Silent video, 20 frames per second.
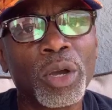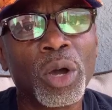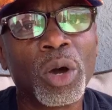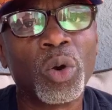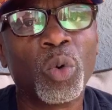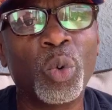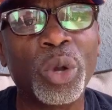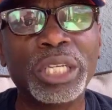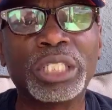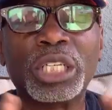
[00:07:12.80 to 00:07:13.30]

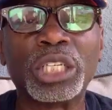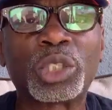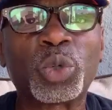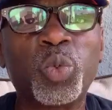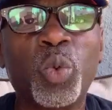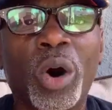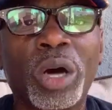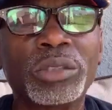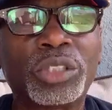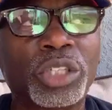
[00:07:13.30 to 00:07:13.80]
we just
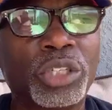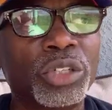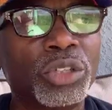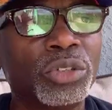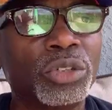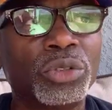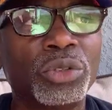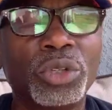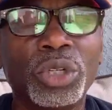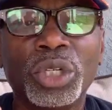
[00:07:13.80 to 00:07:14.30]
want
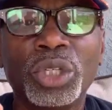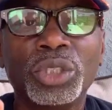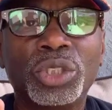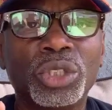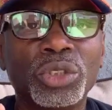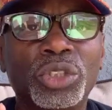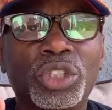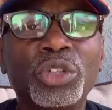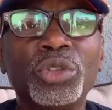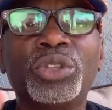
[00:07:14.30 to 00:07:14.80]
to
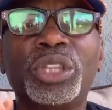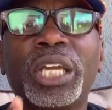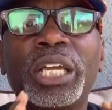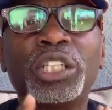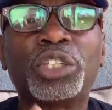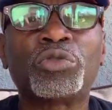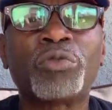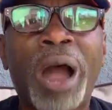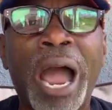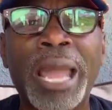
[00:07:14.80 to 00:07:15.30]
do
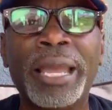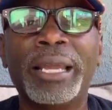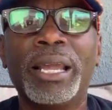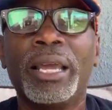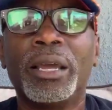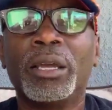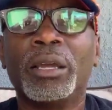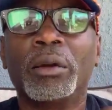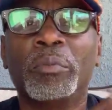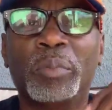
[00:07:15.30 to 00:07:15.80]
things right,
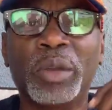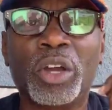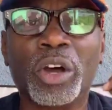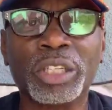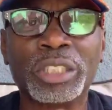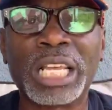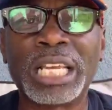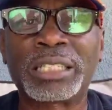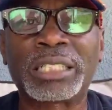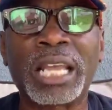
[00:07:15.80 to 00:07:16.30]
because
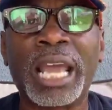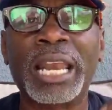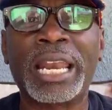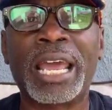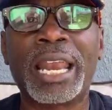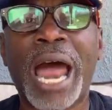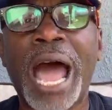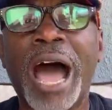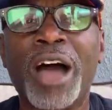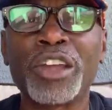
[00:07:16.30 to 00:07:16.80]
they say
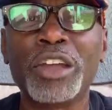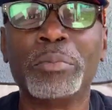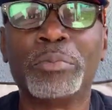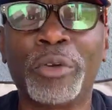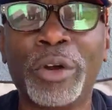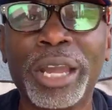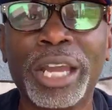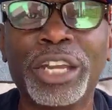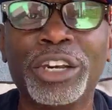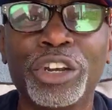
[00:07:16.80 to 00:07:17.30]
that how you
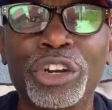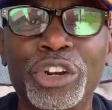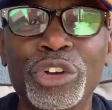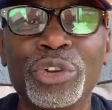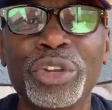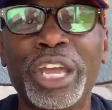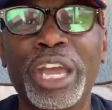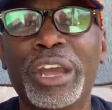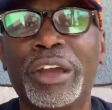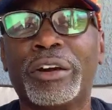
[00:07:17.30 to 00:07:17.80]
bring in the new
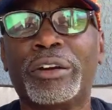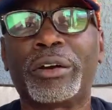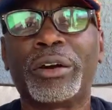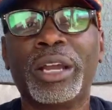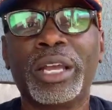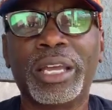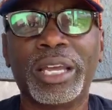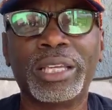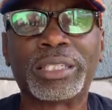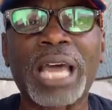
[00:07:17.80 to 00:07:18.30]
year
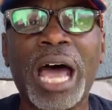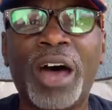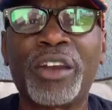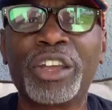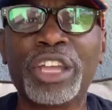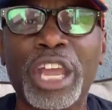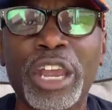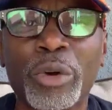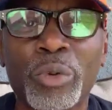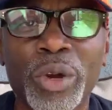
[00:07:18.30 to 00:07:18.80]
is how the
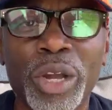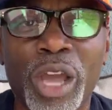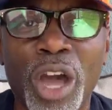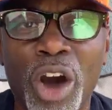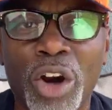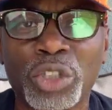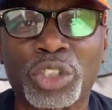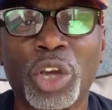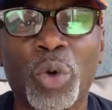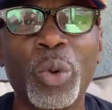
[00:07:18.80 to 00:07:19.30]
year would
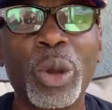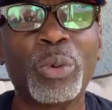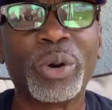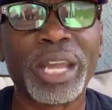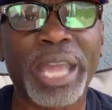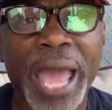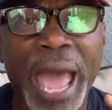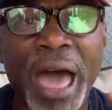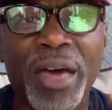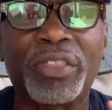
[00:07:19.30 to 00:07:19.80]
go. So we would
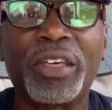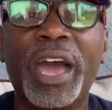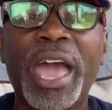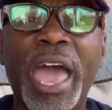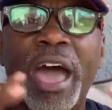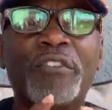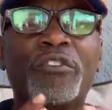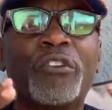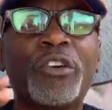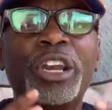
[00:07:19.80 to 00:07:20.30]
gather
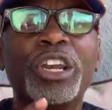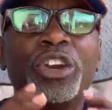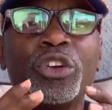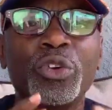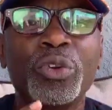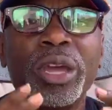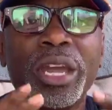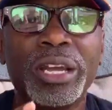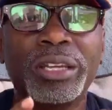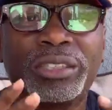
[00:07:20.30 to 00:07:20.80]
every New
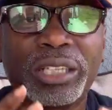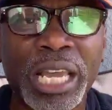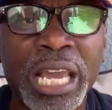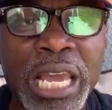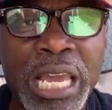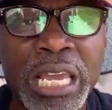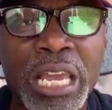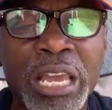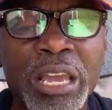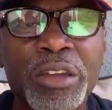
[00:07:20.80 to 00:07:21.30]
Year's
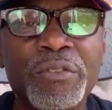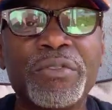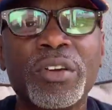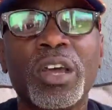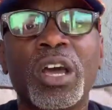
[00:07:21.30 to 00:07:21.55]
Eve